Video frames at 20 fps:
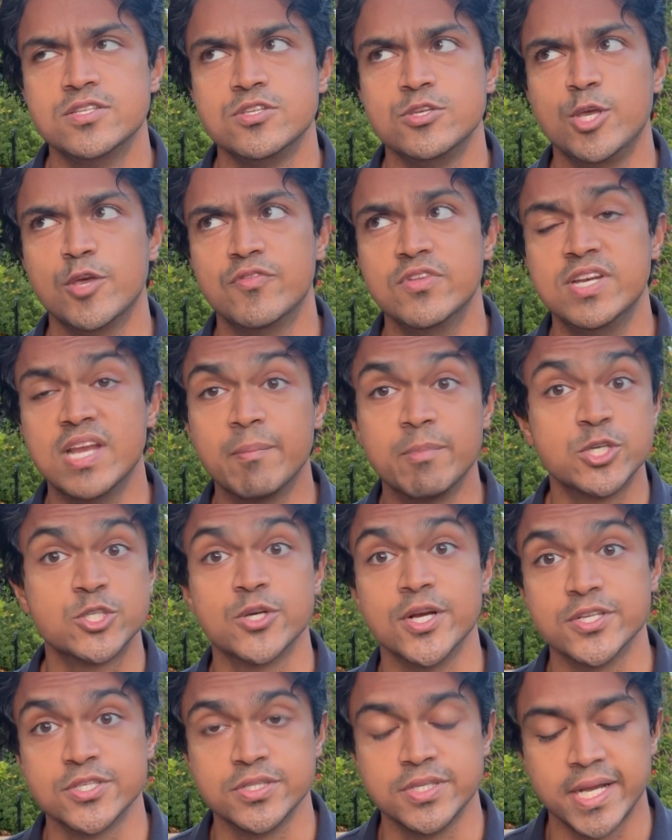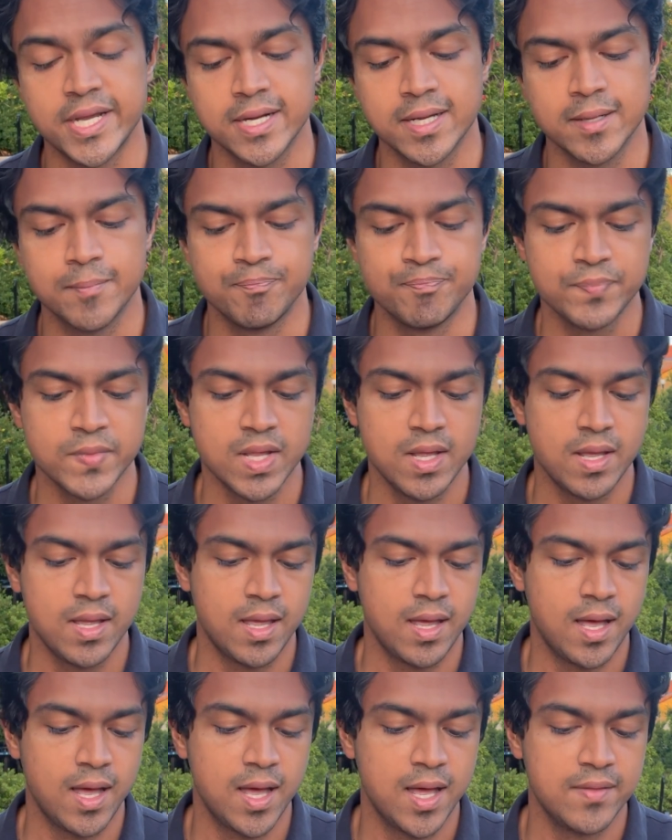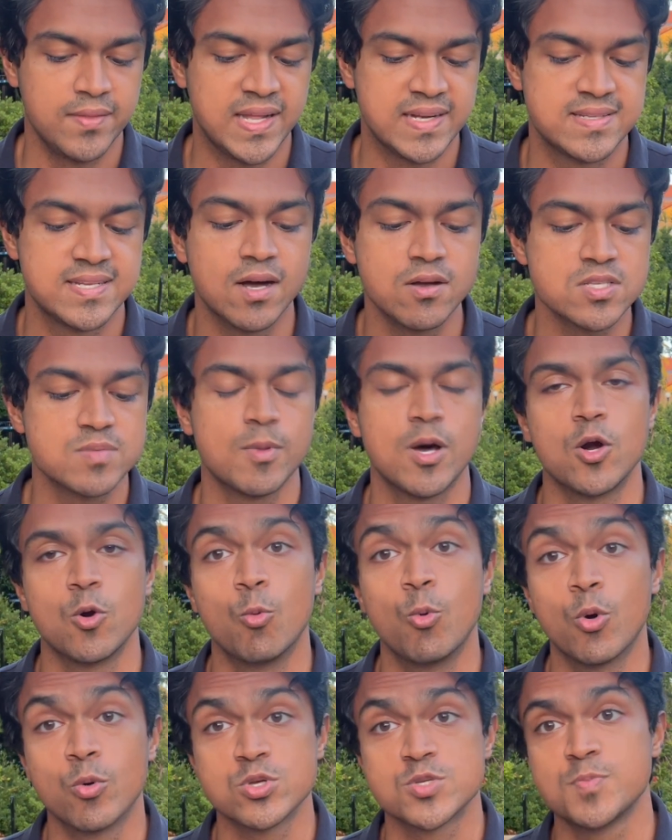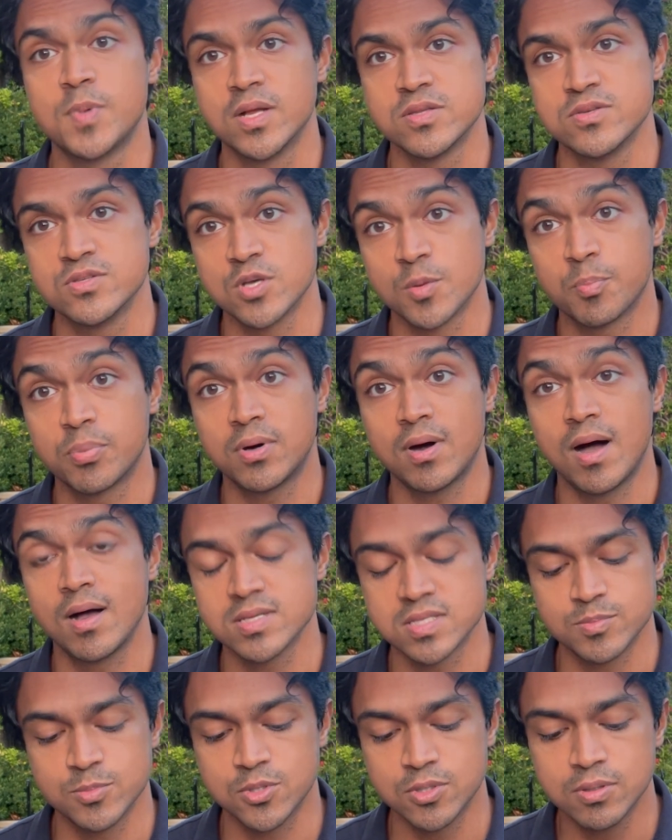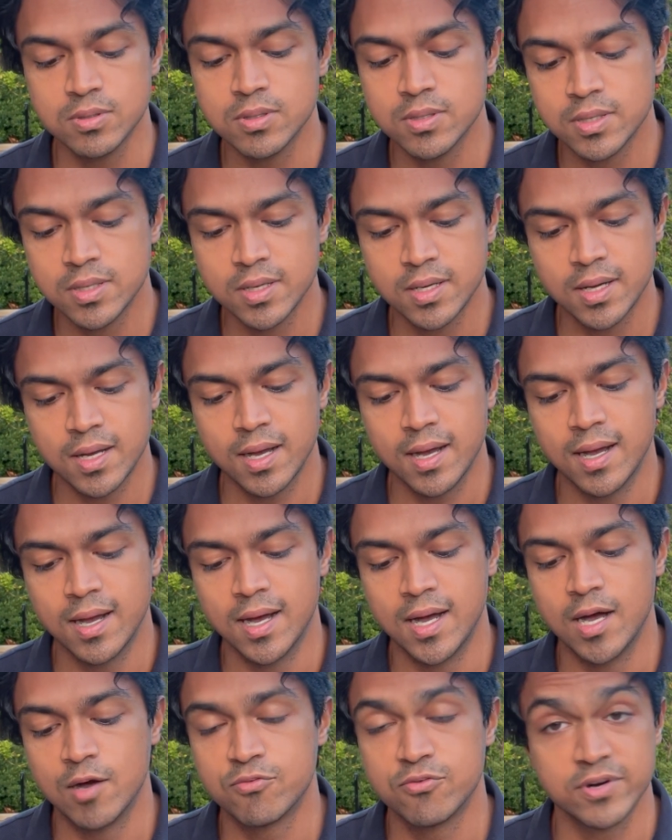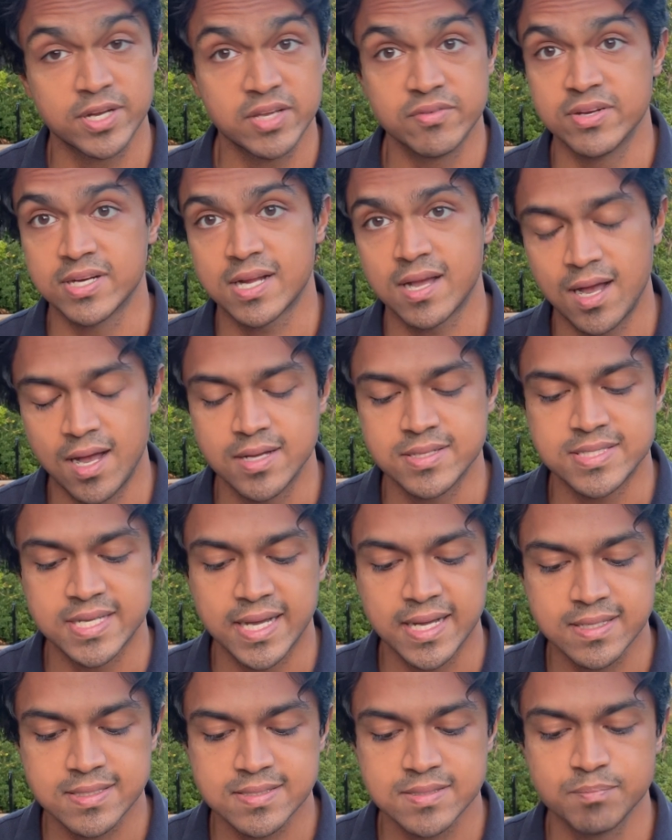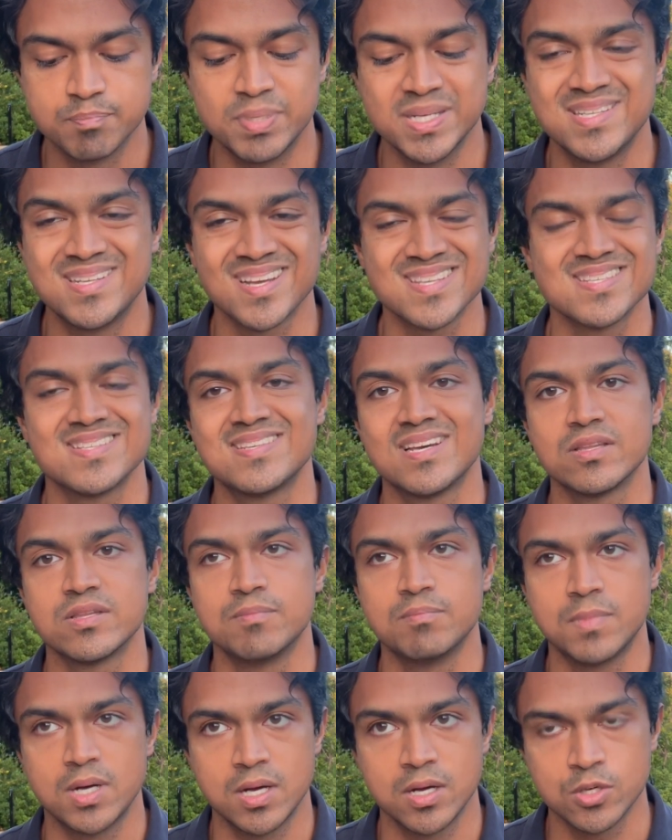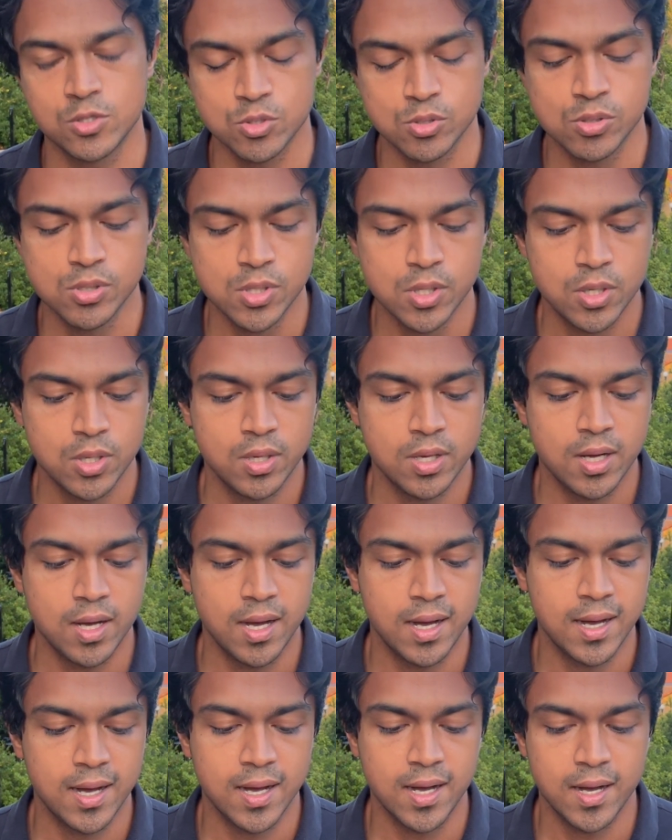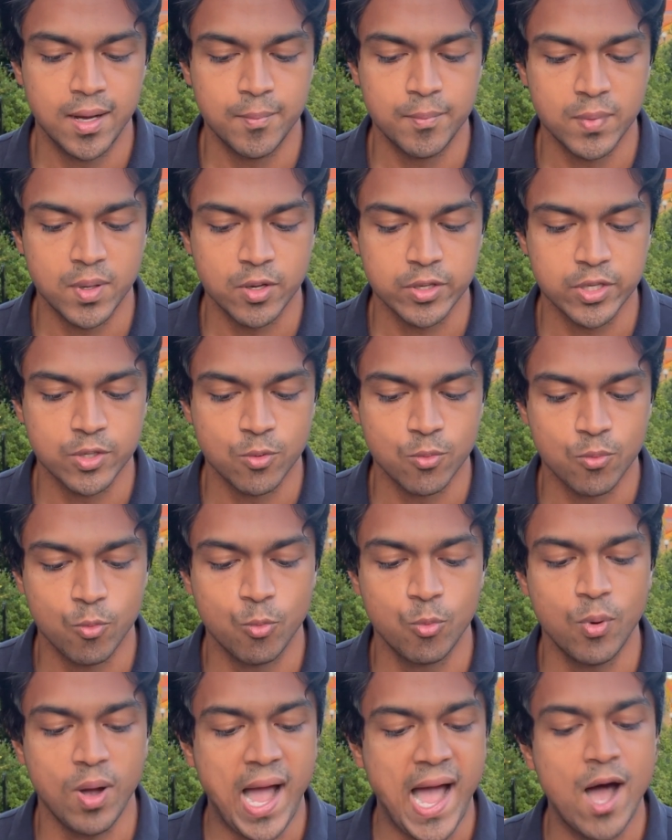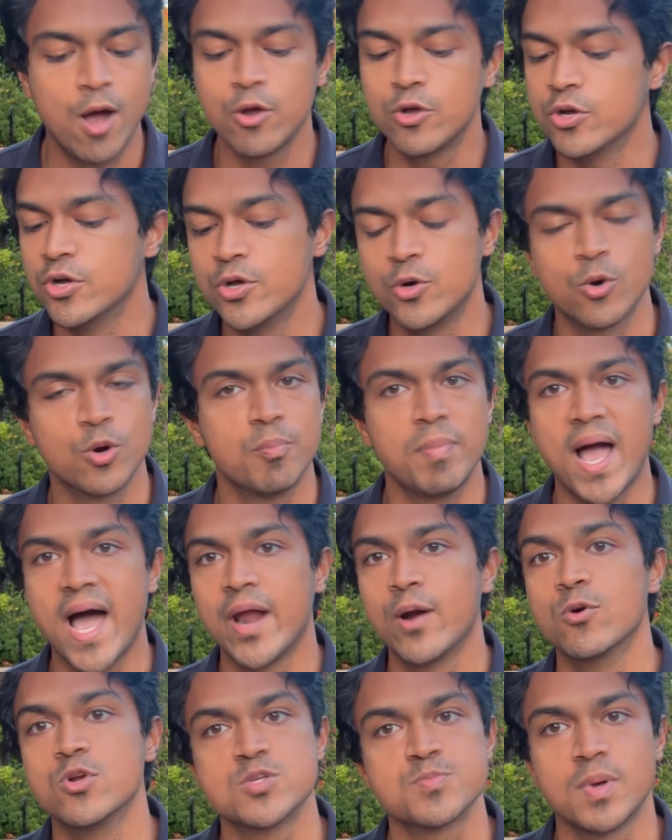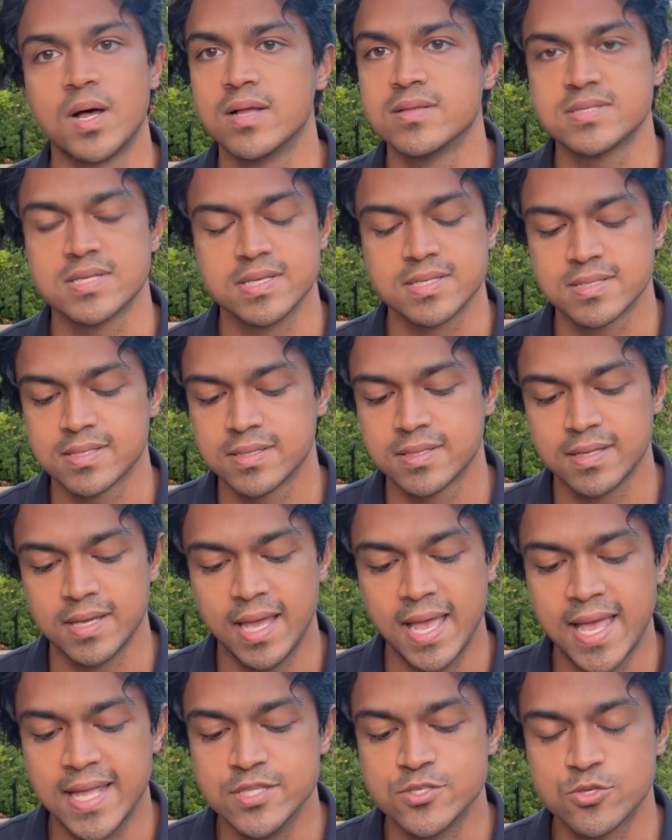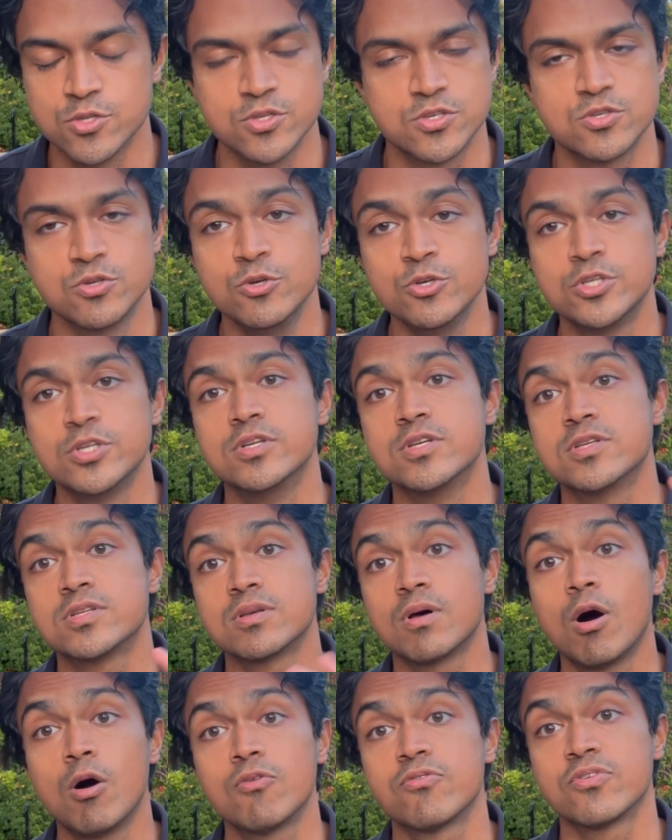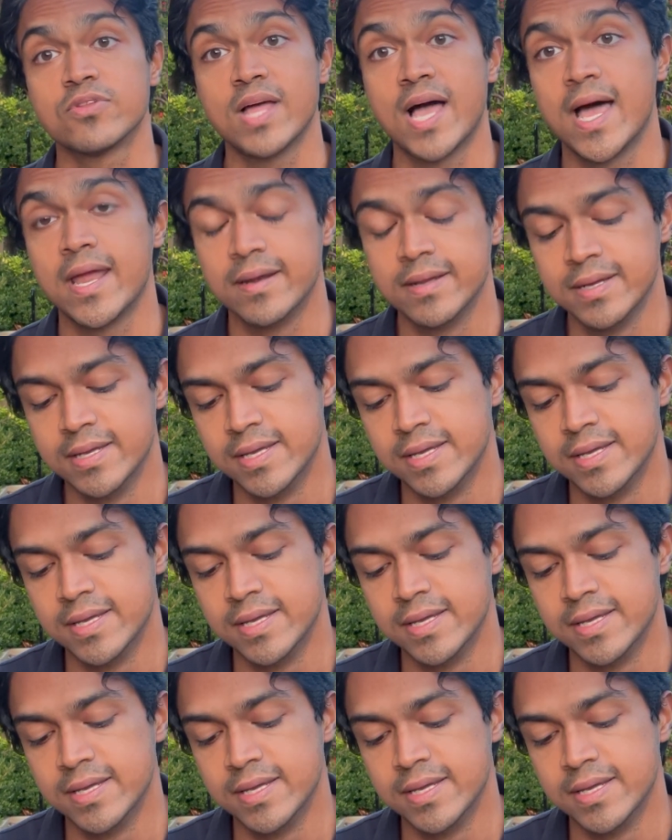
you have the demonstration data that tells the model what responses are plausible for given context, but doesn't tell the model how good or bad a response is. And so the solution to solve for that